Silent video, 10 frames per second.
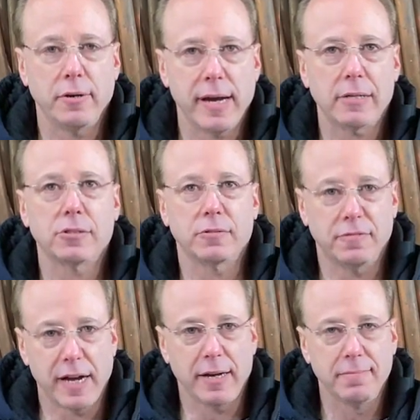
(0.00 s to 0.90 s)
your house on
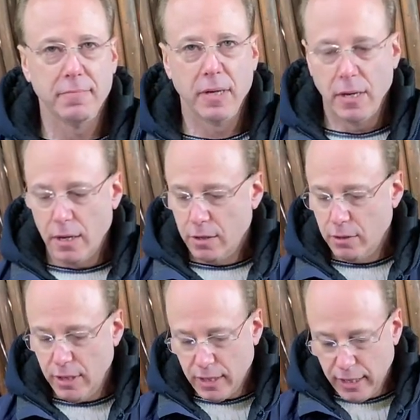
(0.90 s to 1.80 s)
fire. You
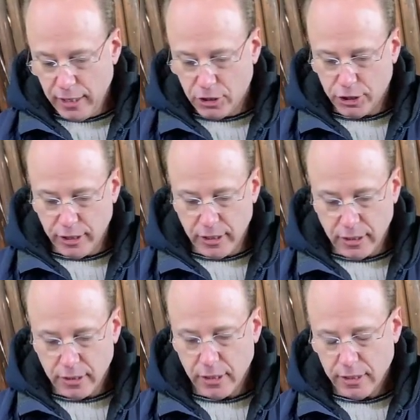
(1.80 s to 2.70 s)
need a heat
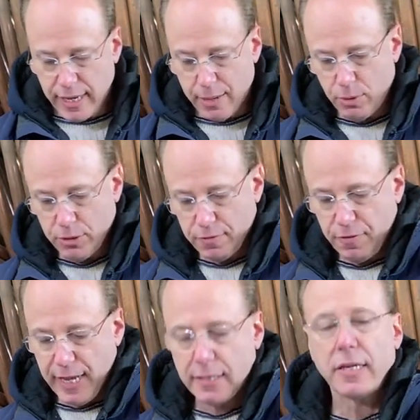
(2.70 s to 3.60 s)
shield that will
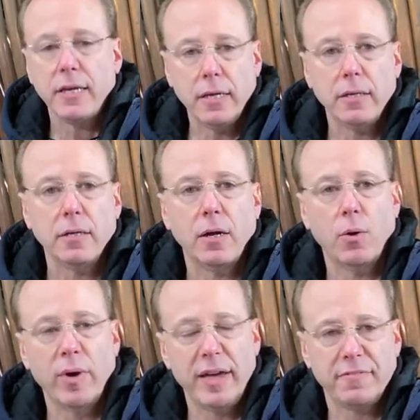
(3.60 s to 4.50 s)
deflect the heat
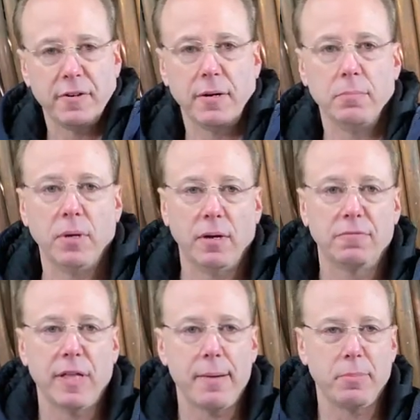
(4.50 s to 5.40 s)
away from a
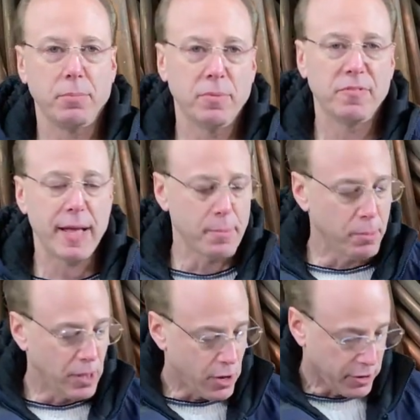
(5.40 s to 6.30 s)

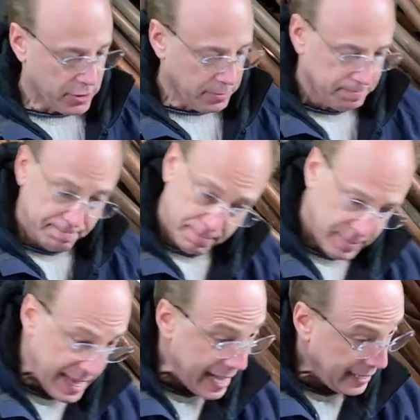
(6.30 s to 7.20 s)
flammable article.
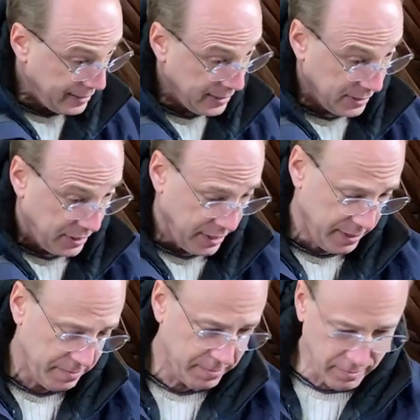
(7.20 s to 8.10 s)
That is key.
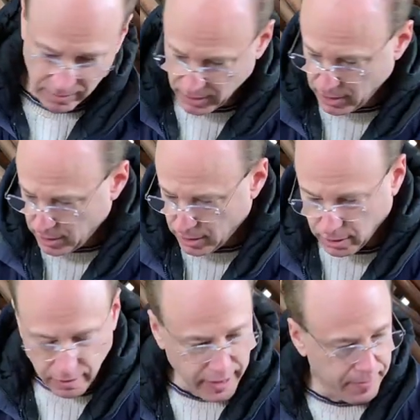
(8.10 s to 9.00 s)

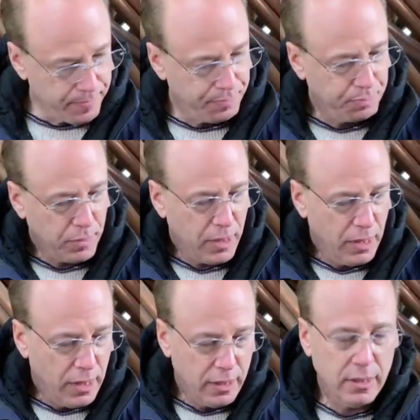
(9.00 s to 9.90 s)
All right?
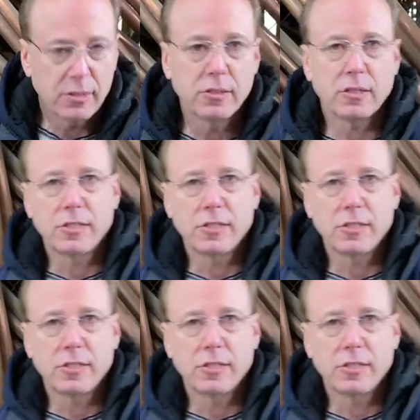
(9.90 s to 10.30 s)
This is a